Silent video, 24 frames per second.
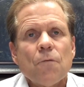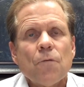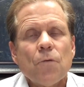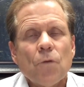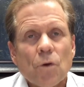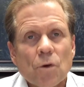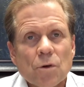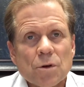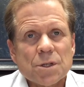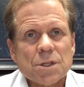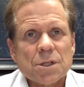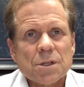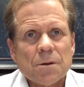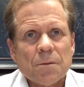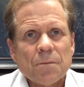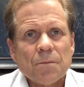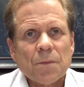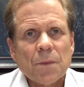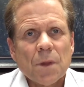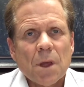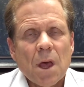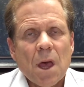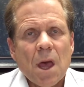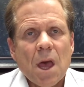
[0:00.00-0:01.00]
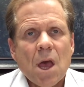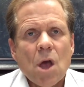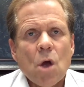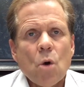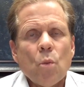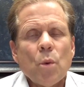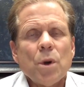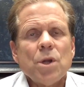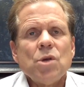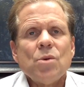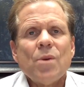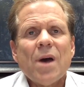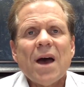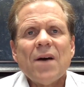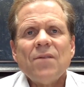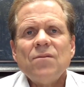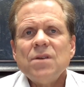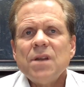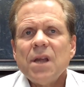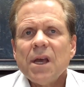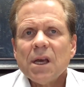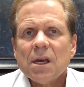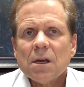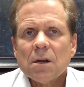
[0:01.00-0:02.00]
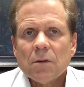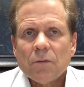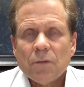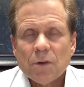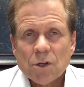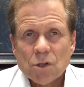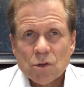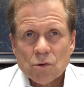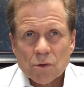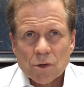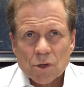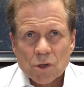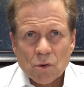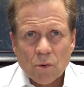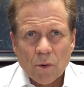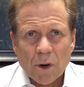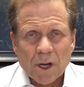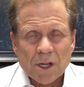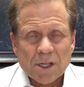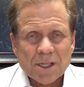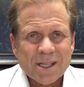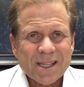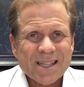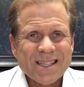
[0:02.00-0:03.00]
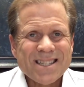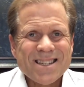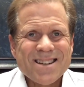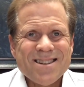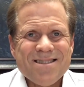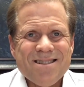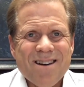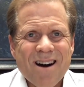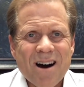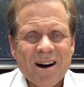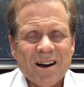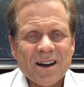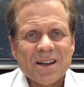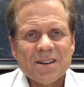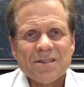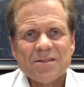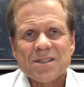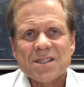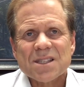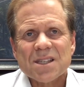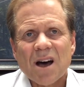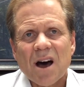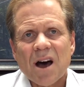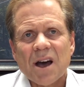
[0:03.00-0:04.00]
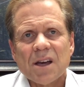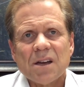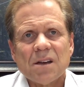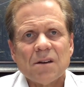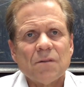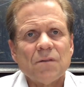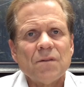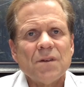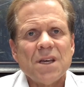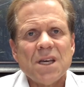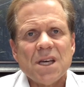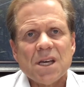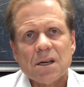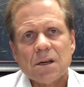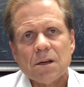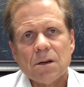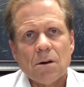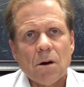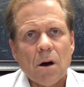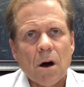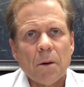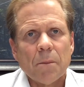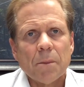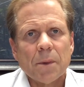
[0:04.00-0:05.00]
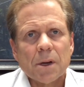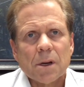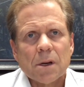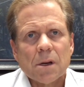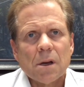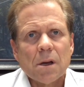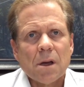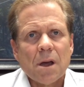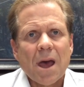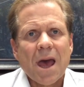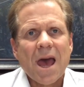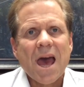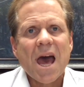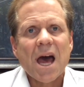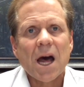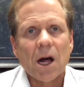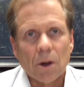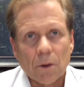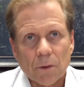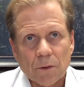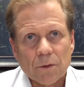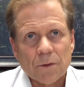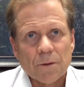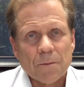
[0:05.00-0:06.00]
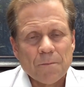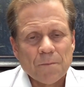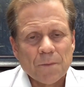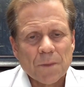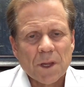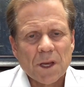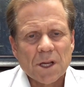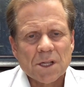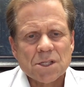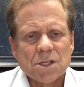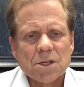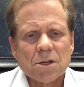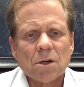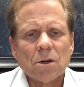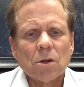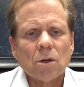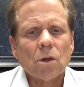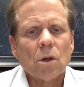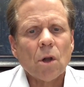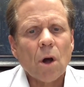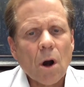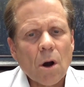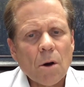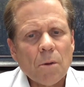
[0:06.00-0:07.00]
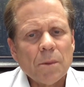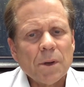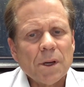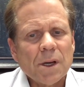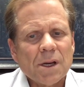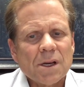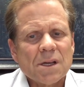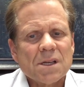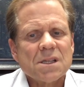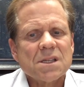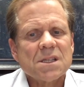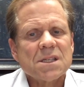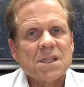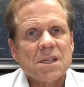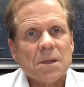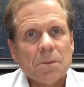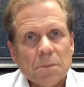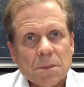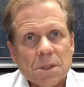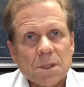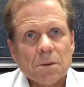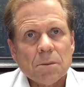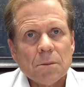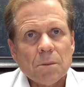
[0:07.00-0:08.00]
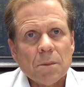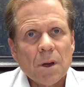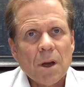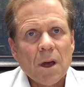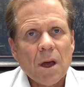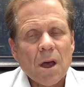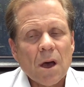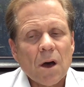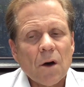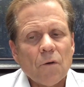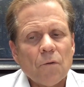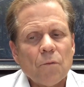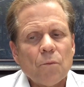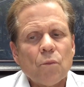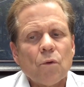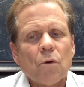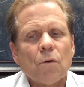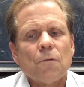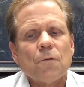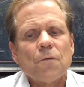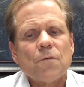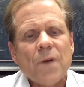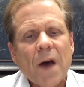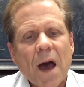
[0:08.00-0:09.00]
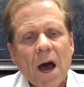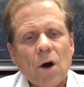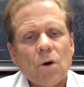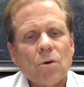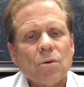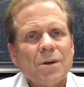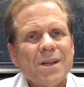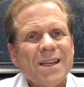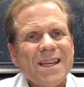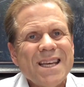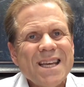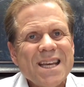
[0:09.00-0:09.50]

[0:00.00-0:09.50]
First, when you have negative interest rates, it's not a sign of economic health. It's an alarming symptom of profound